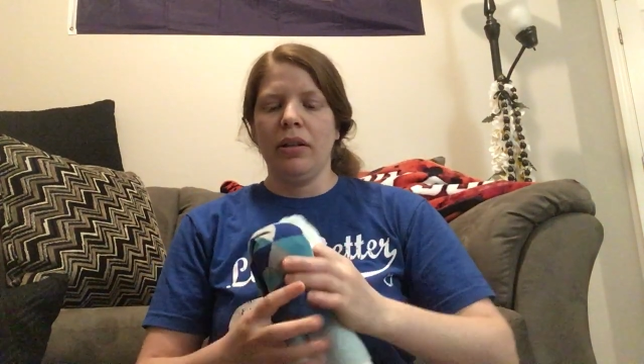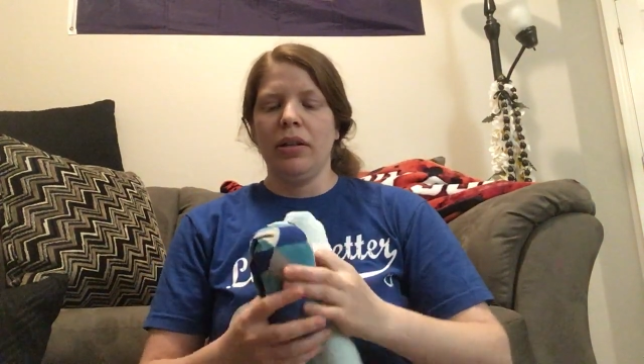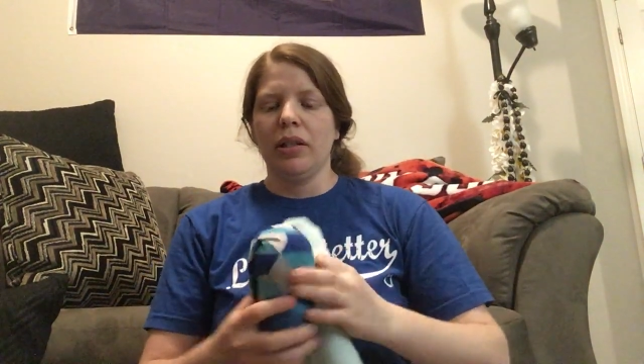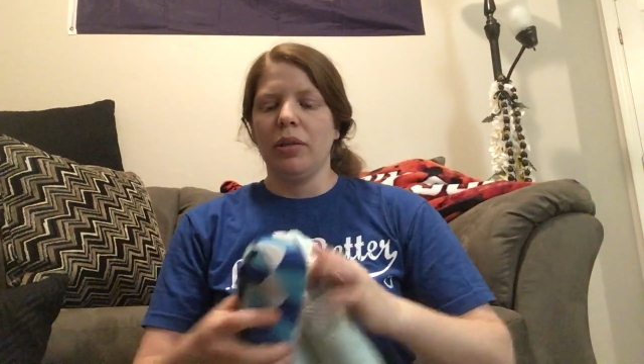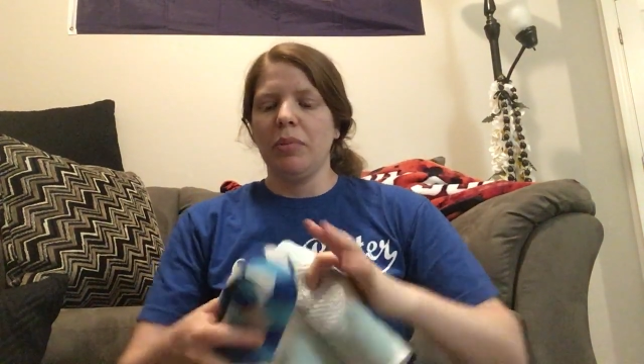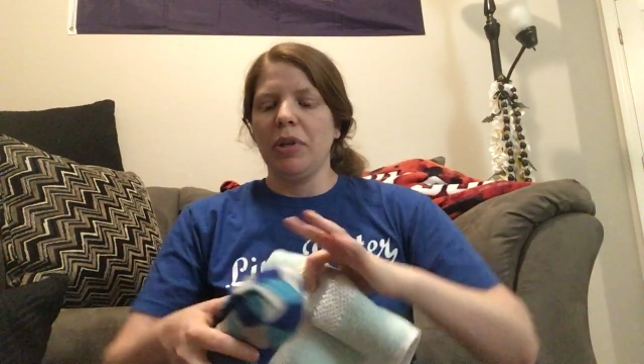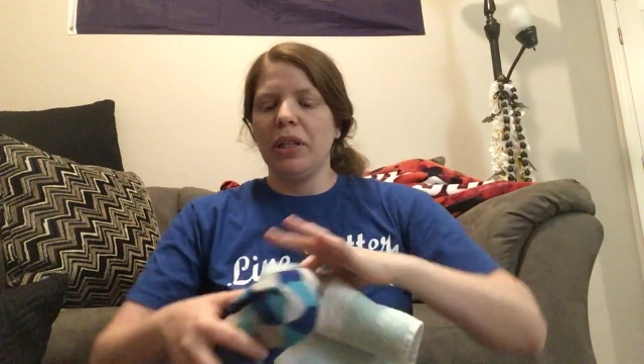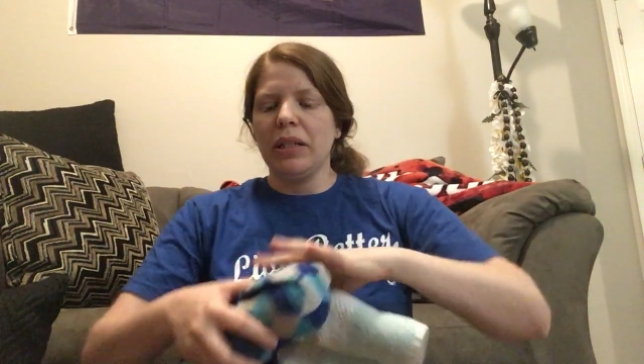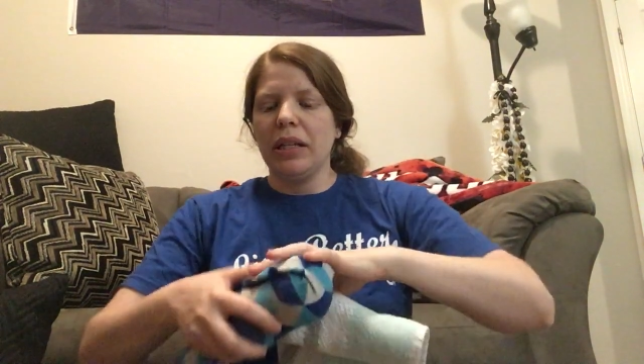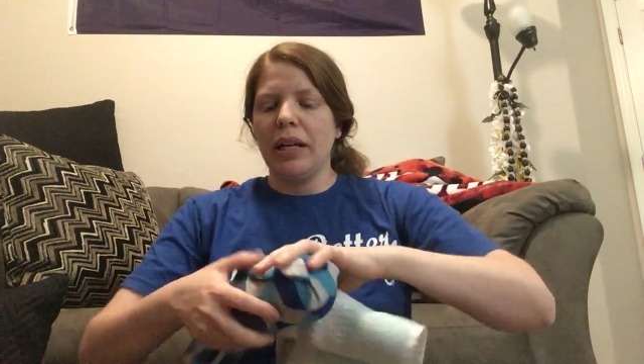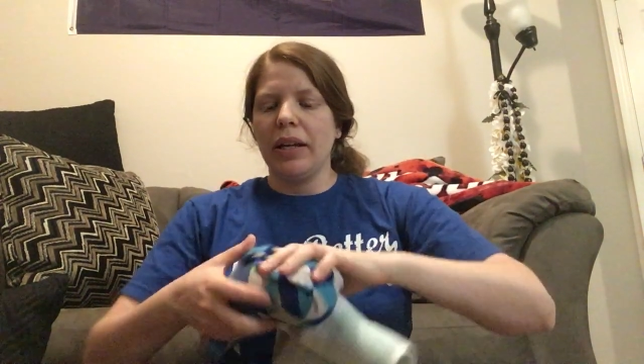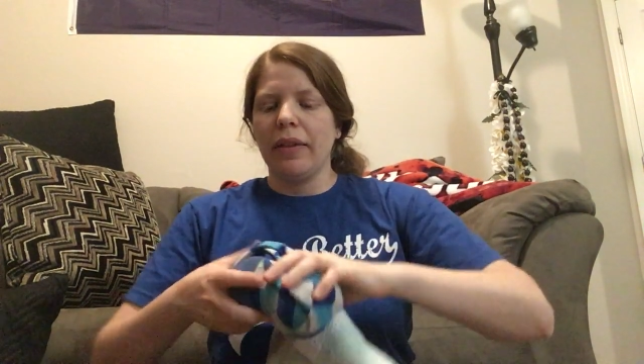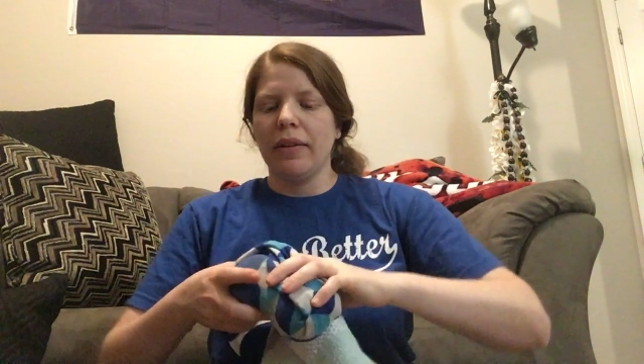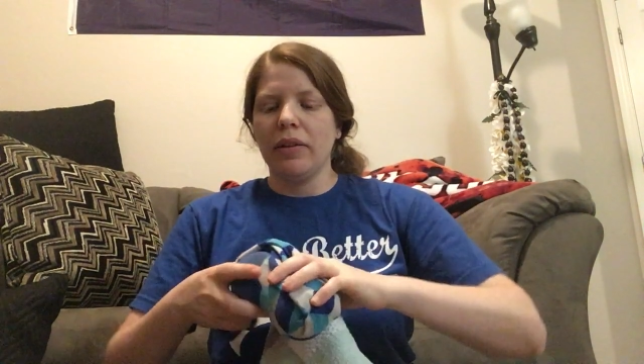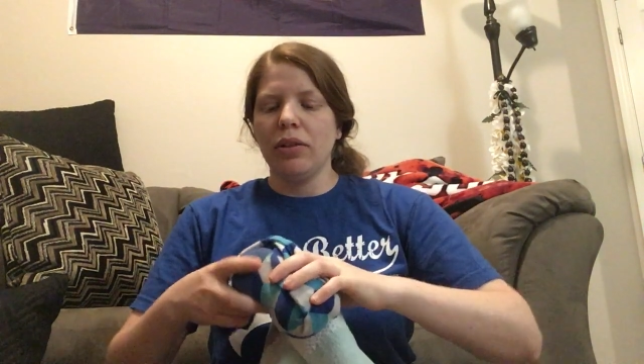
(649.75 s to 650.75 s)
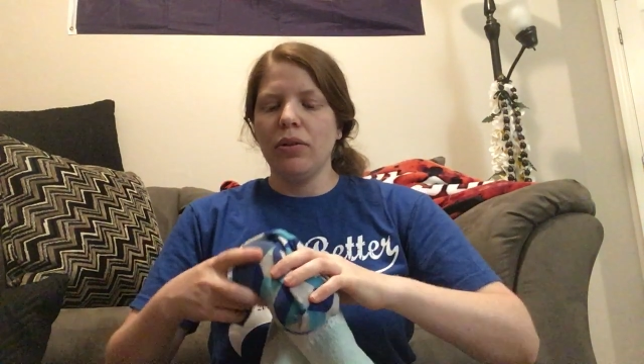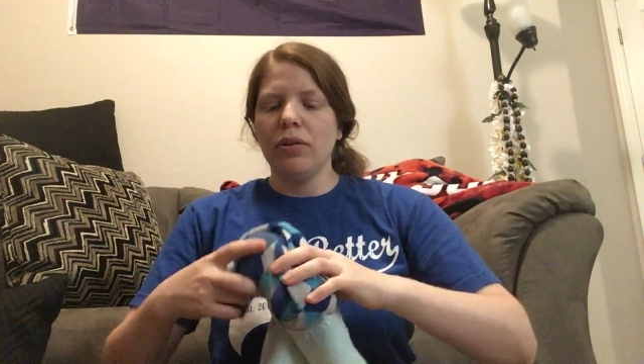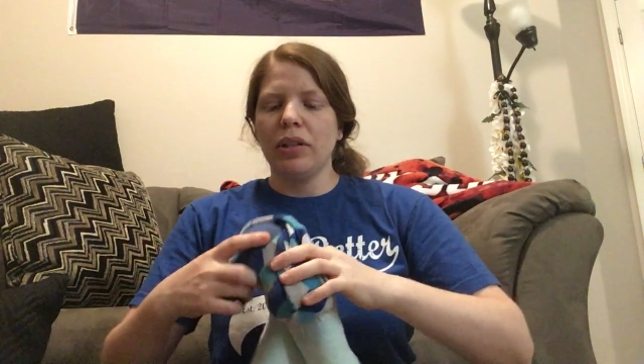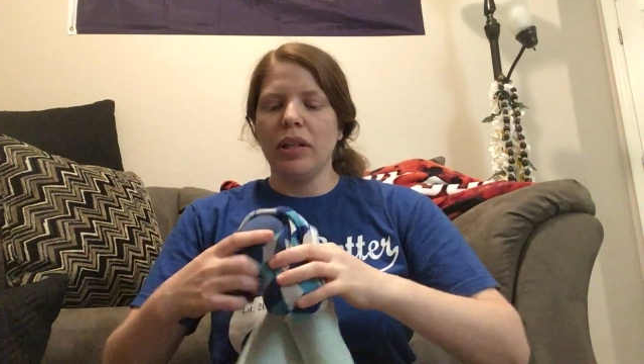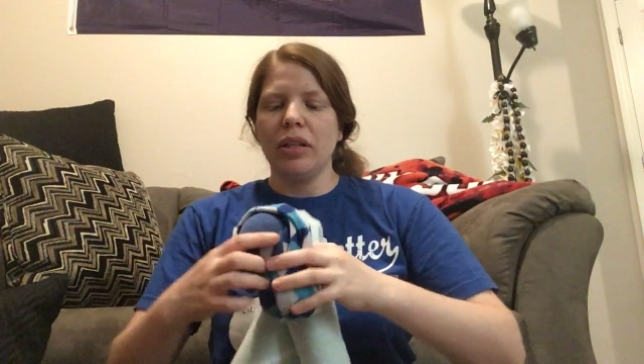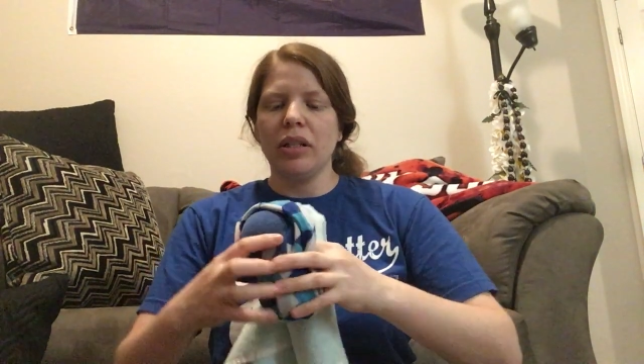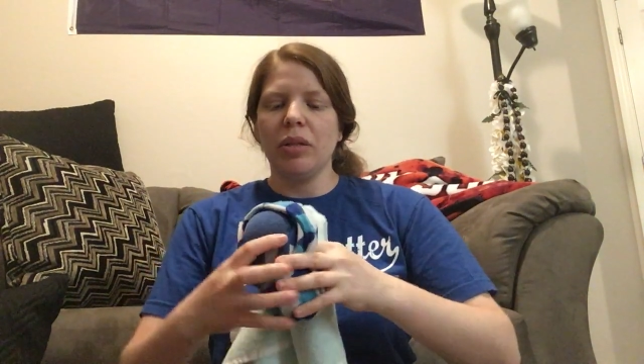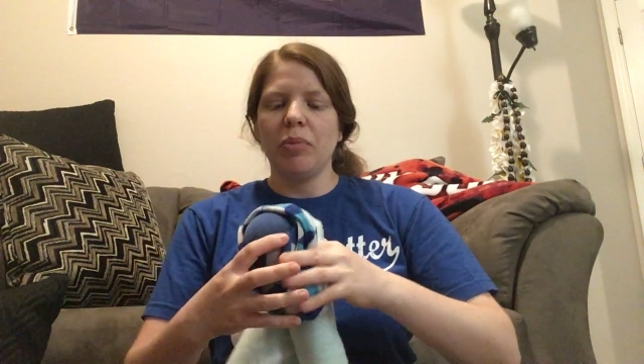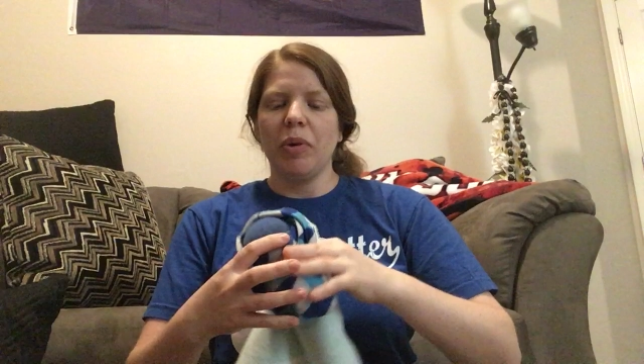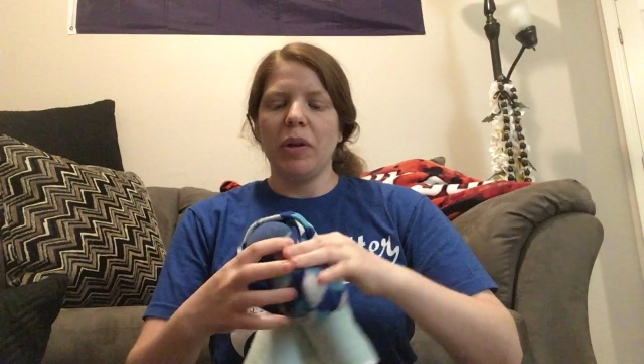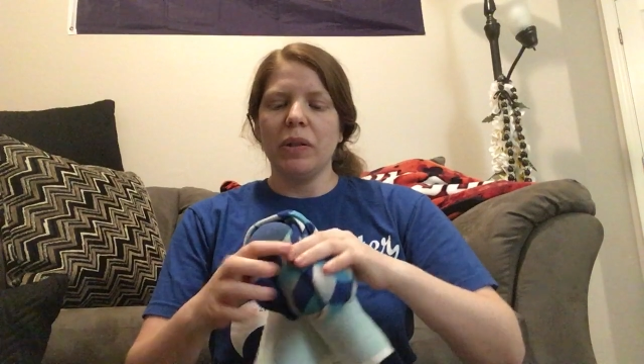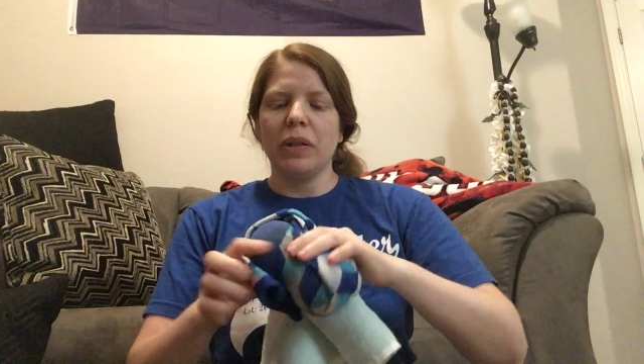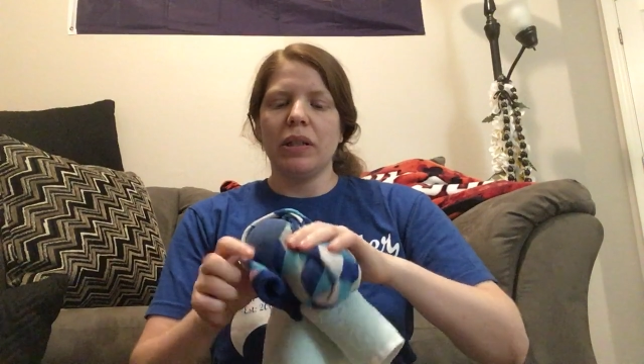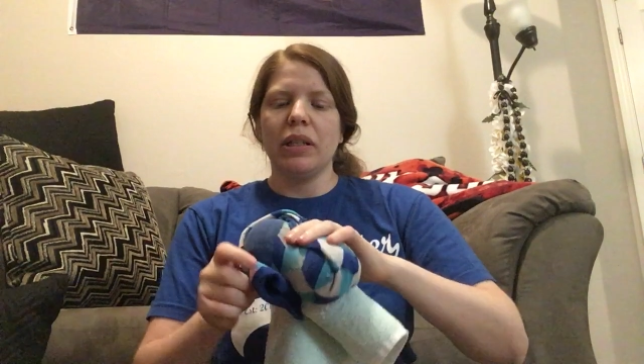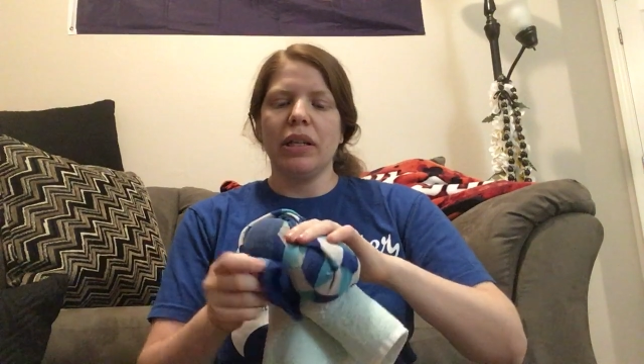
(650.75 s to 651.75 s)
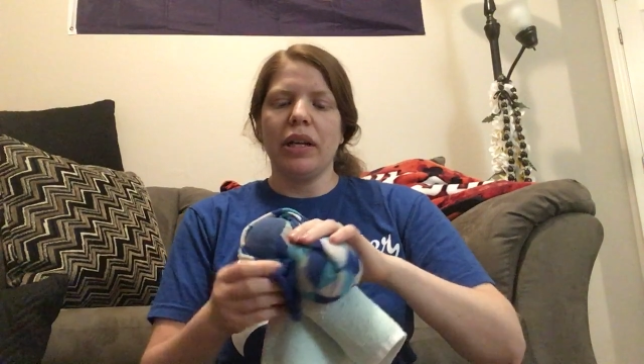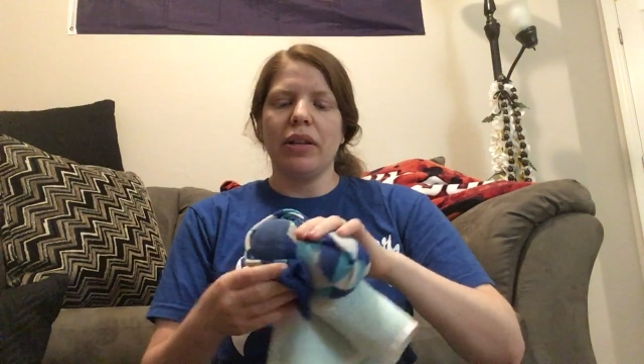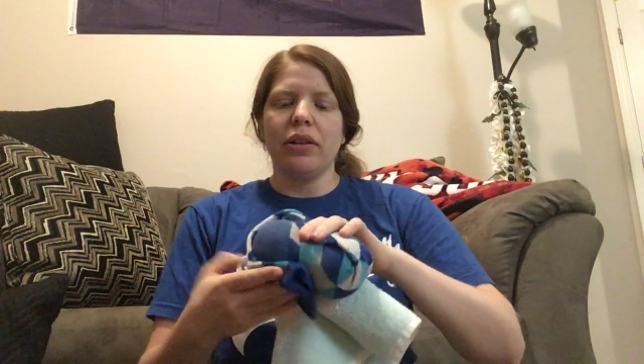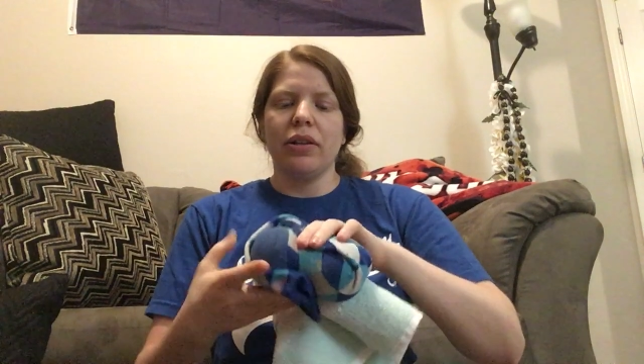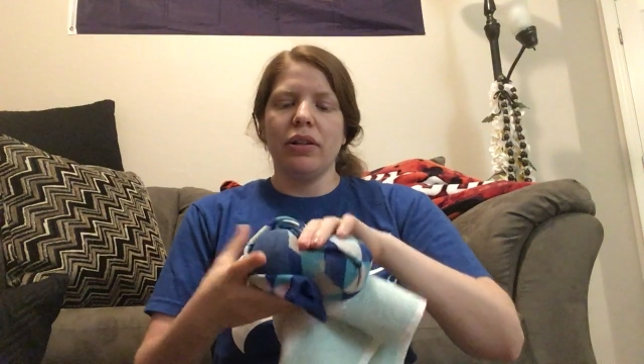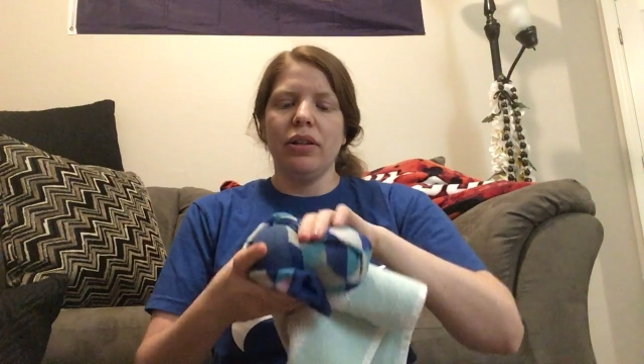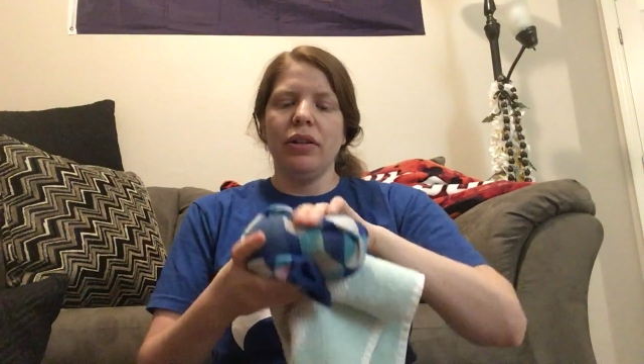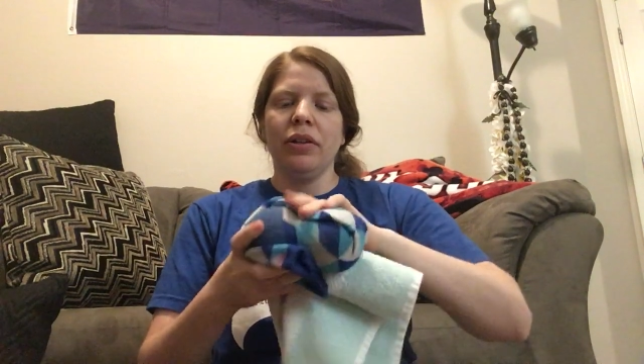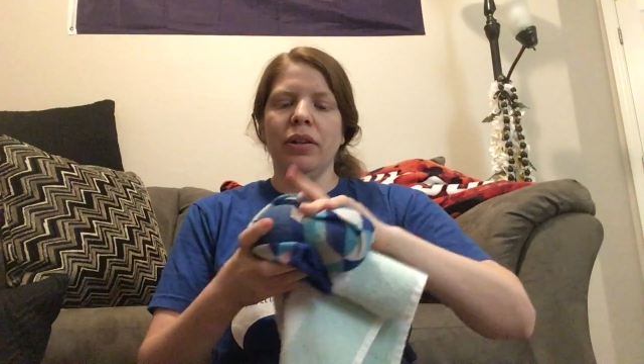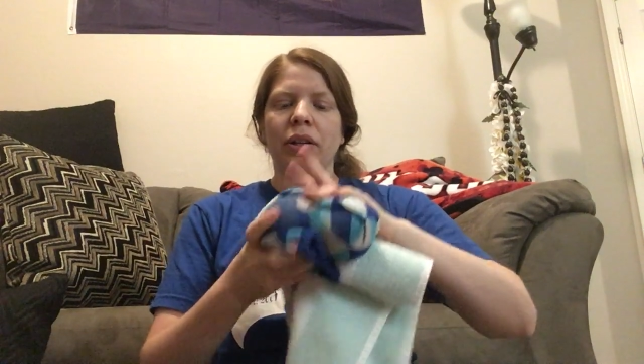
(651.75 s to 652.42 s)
So I'm going to take the 2 tennis balls together